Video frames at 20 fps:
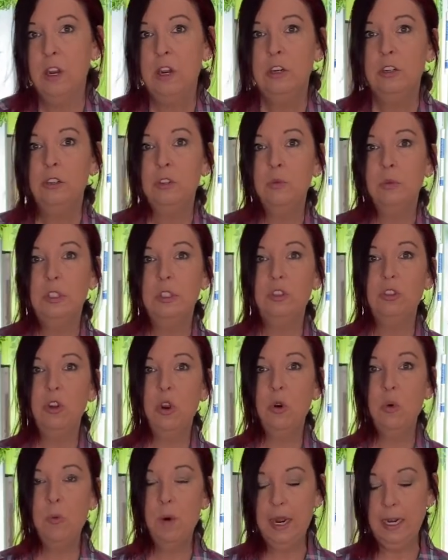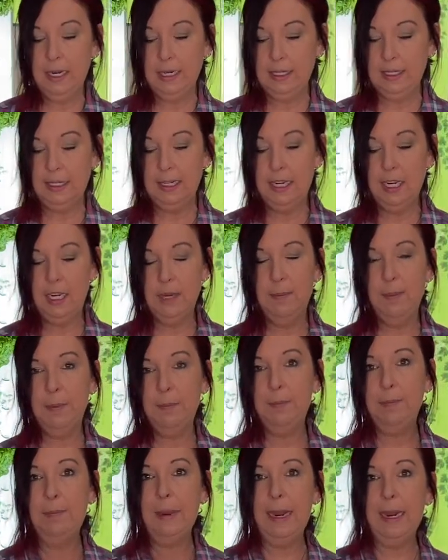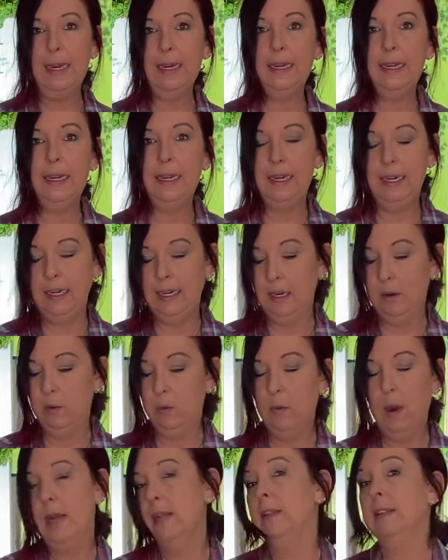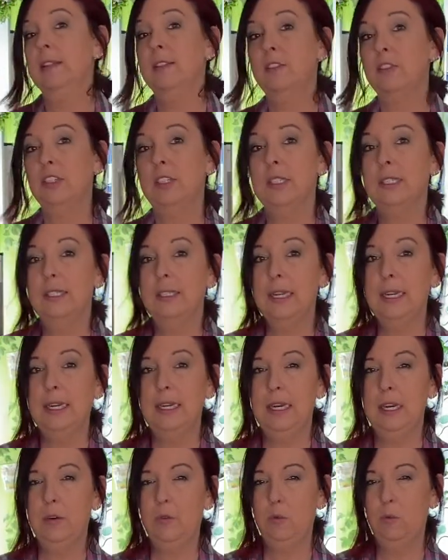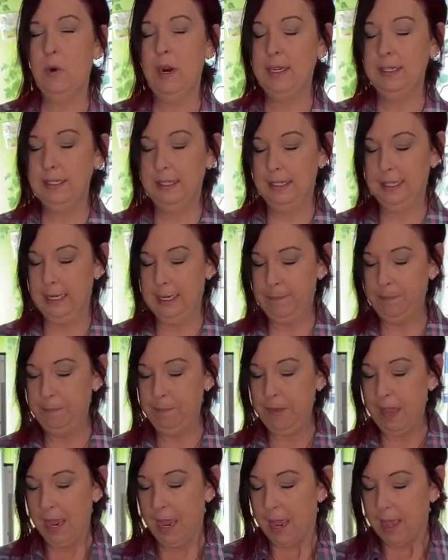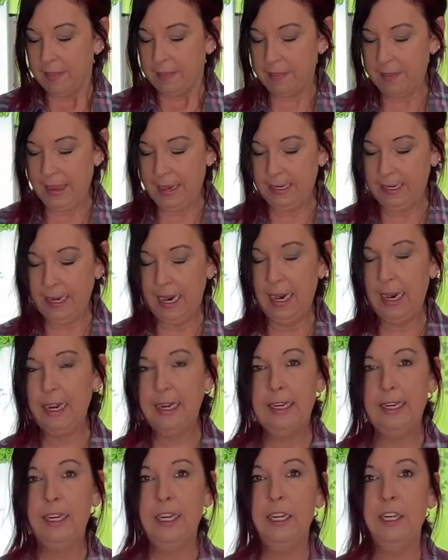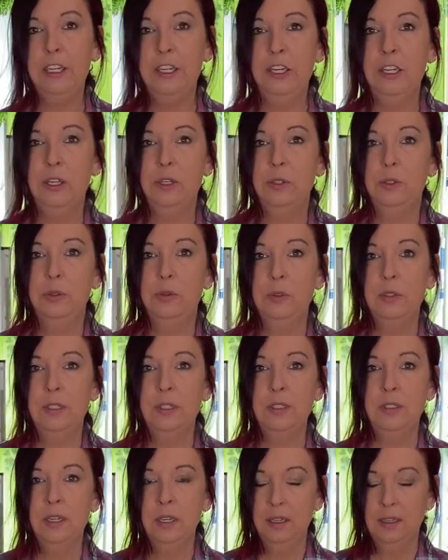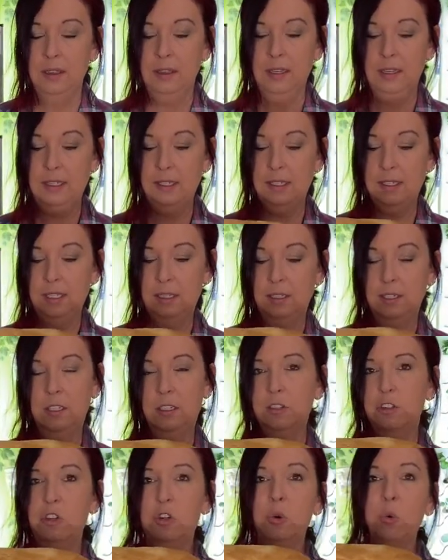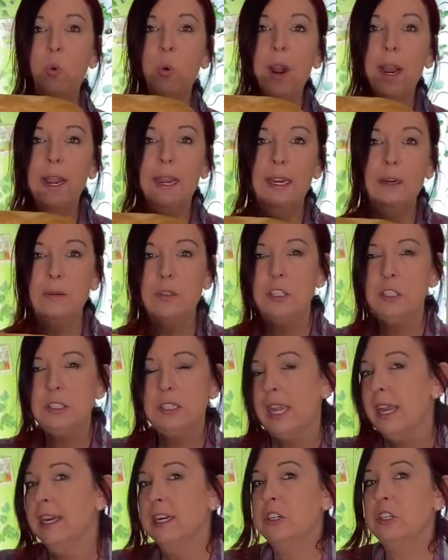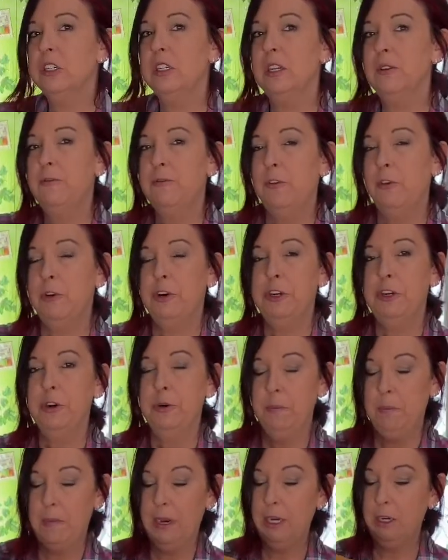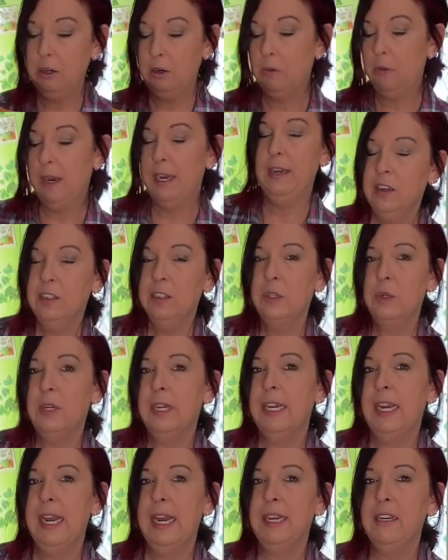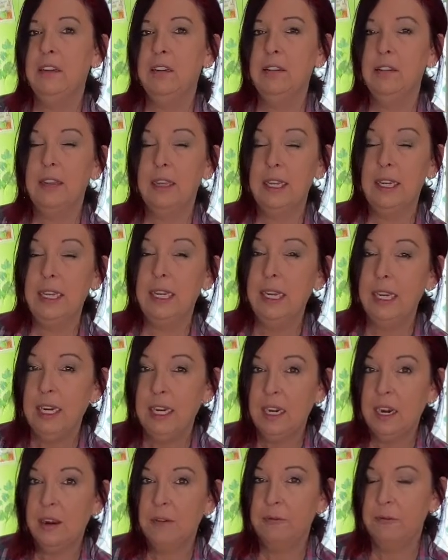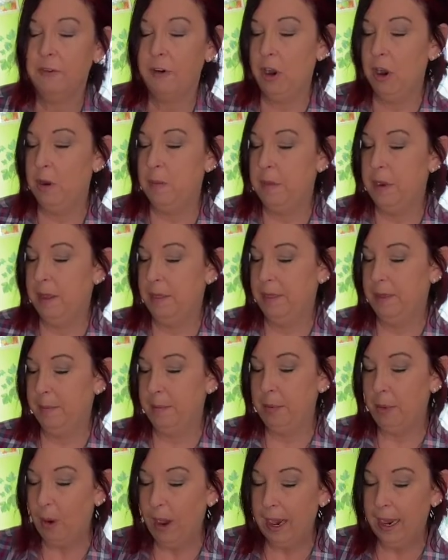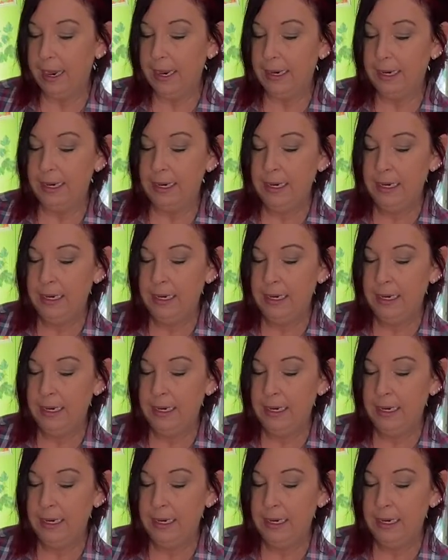So we don't want it to keep baking while it's just sitting and resting. Then I use this little tray, which is actually for your microwave, so it can handle the heat from the bread,